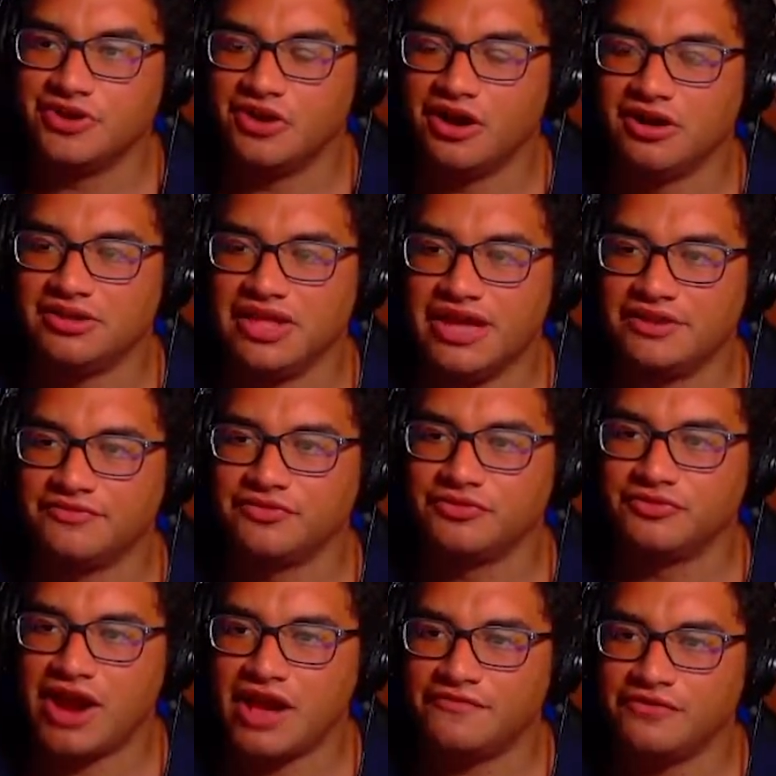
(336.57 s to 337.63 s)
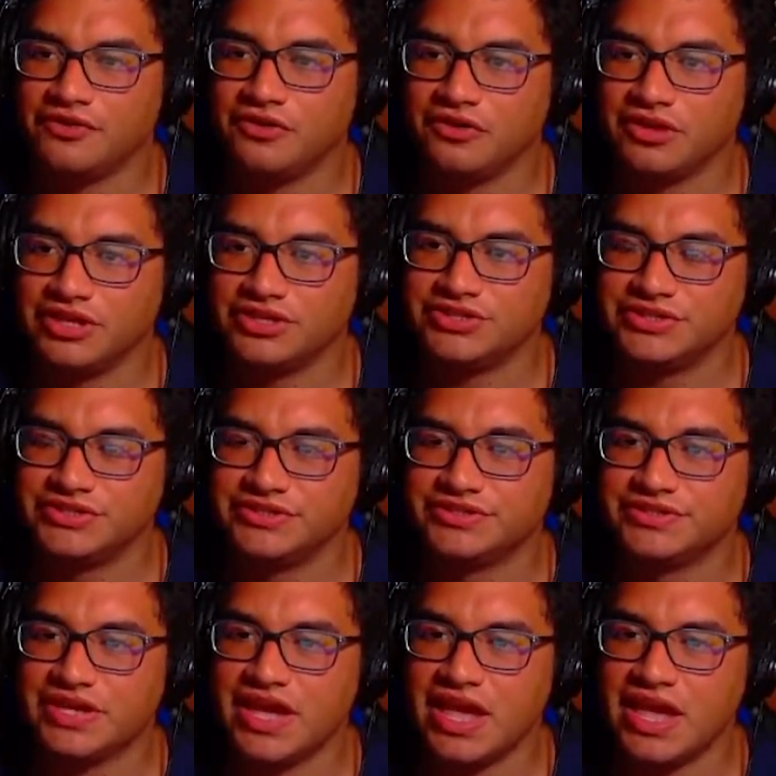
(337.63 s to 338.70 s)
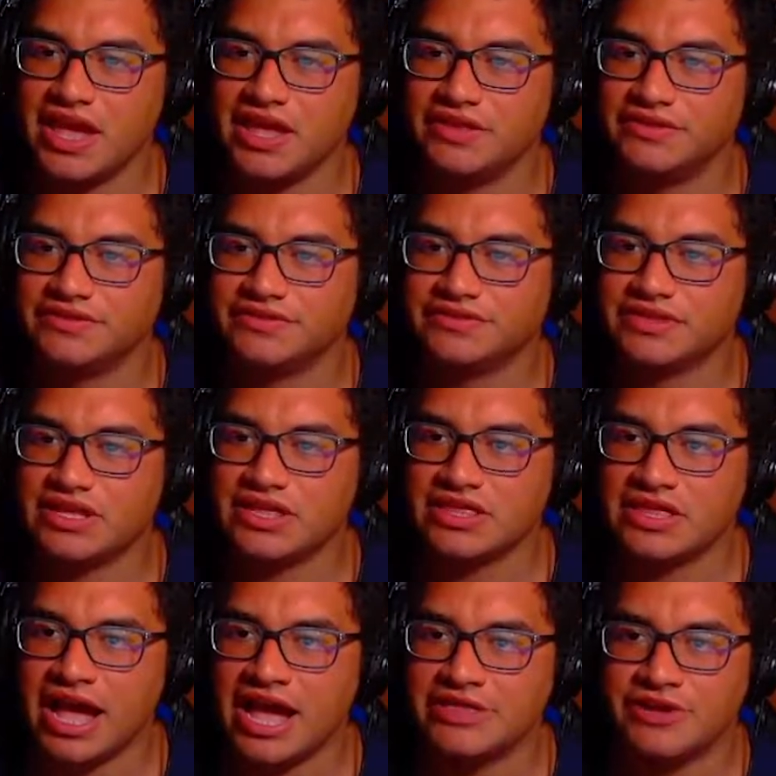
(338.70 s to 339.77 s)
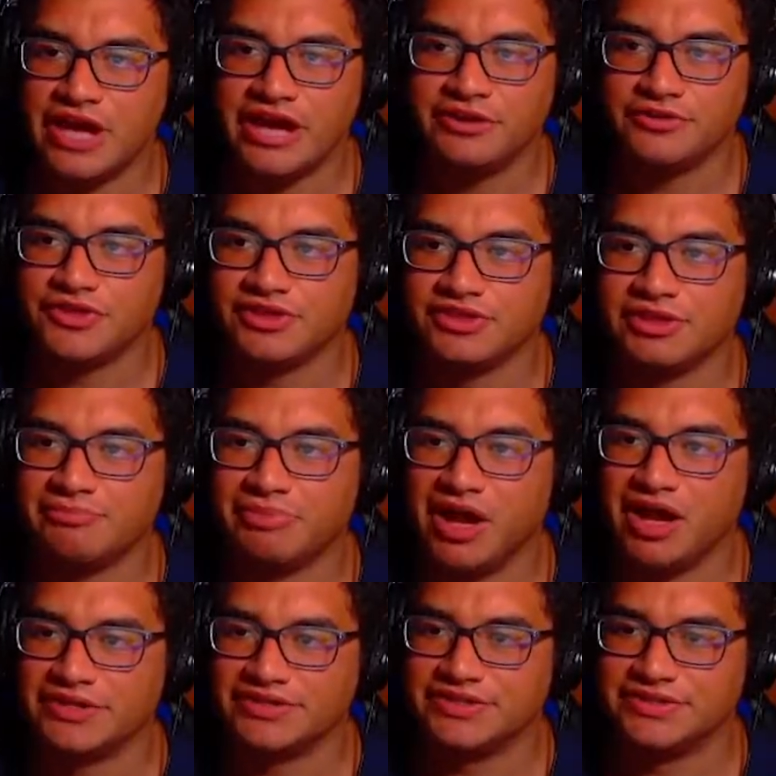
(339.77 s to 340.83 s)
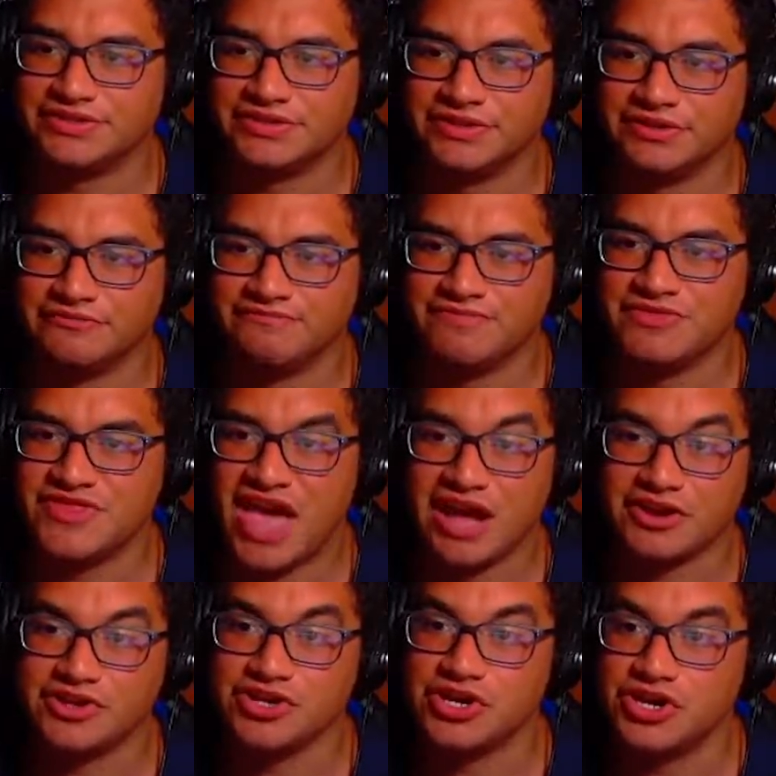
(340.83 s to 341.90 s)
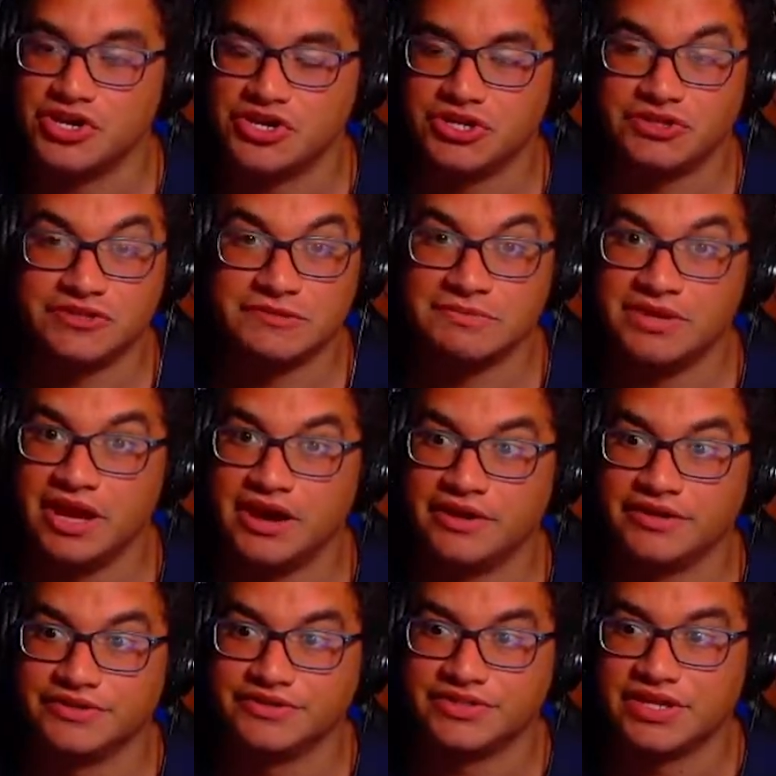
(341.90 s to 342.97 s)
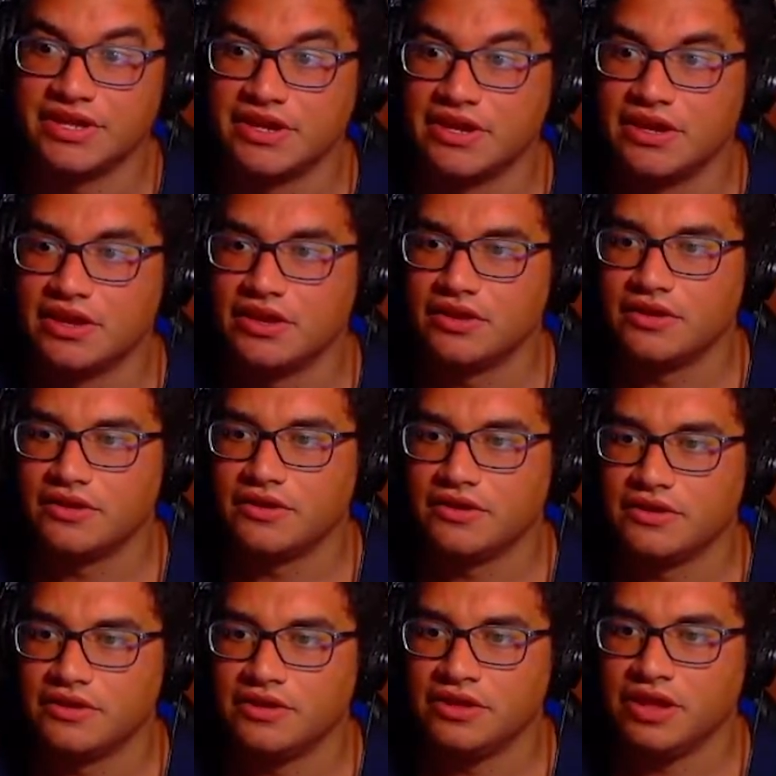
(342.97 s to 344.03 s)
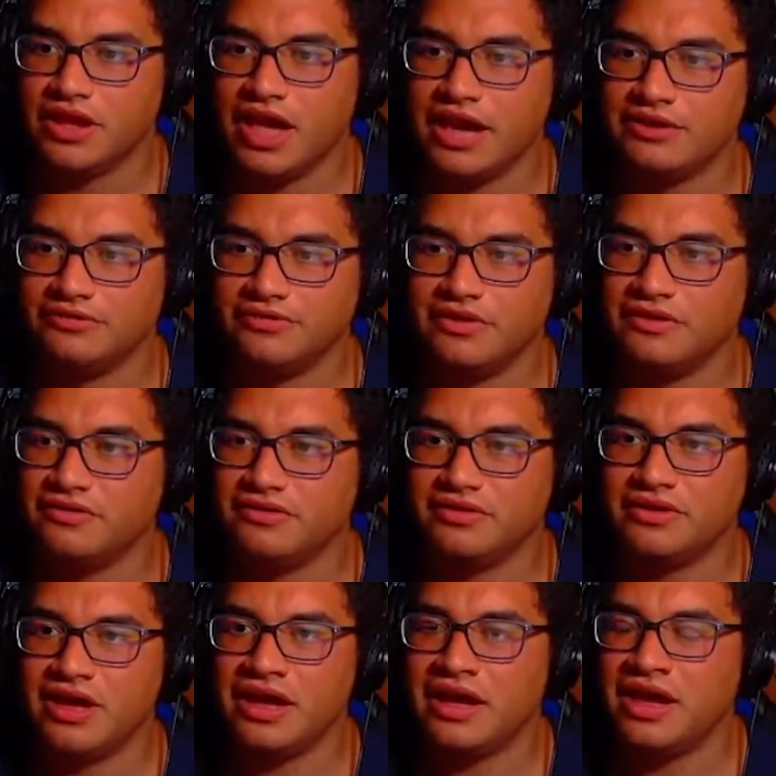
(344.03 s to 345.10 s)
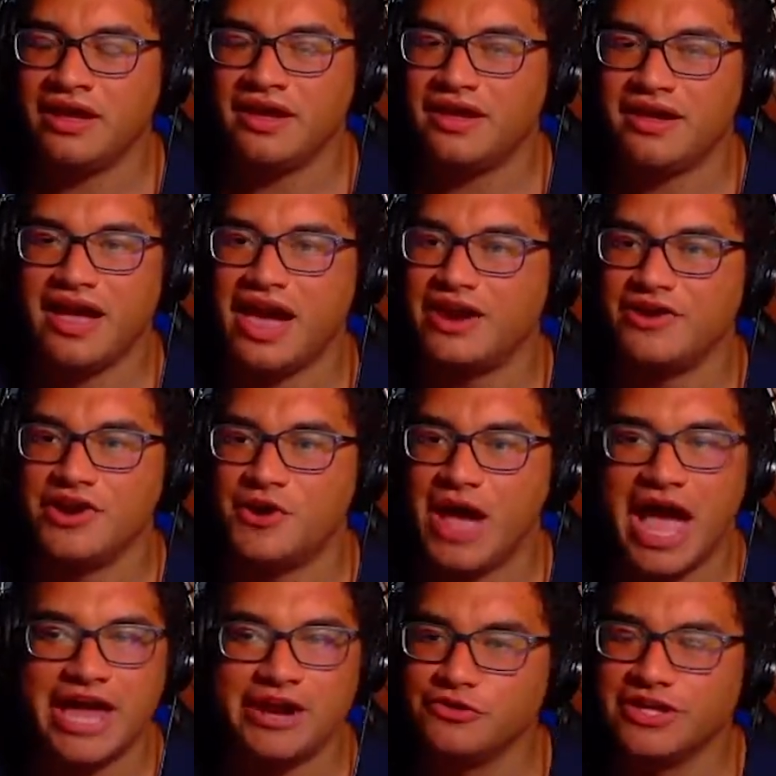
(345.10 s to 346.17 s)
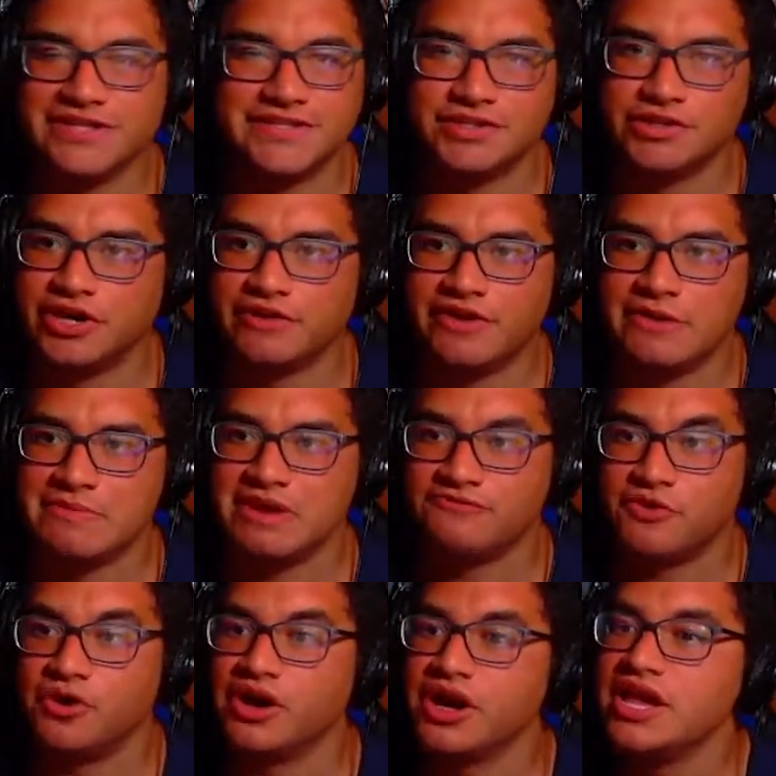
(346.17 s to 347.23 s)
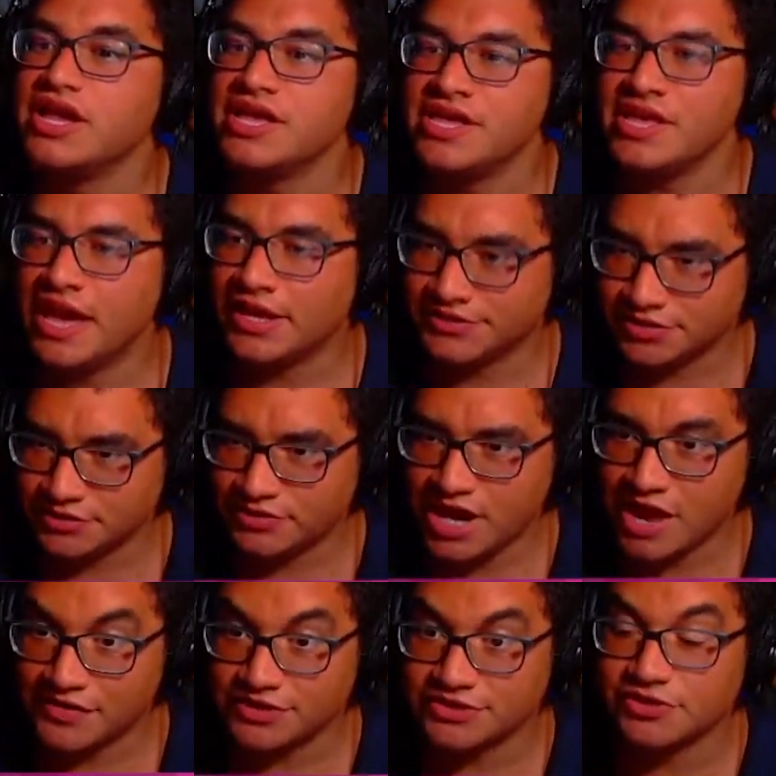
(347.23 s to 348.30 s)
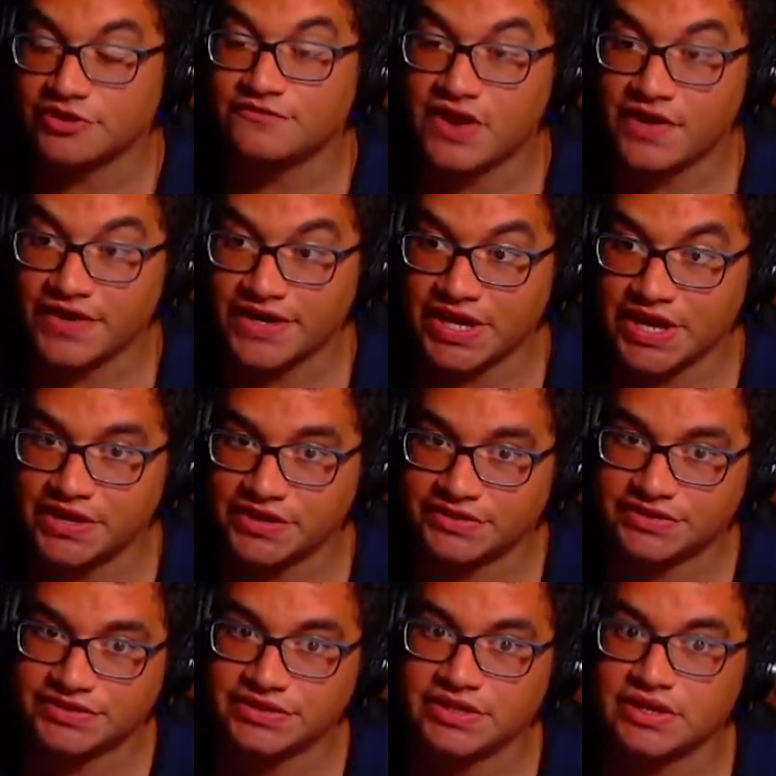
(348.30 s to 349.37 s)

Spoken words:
are a lot of graphical glitches, and I don't think the bosses are that good, to be honest. Like, I don't know. I don't consider it Rayman 4. Yes, the graphics look very nice.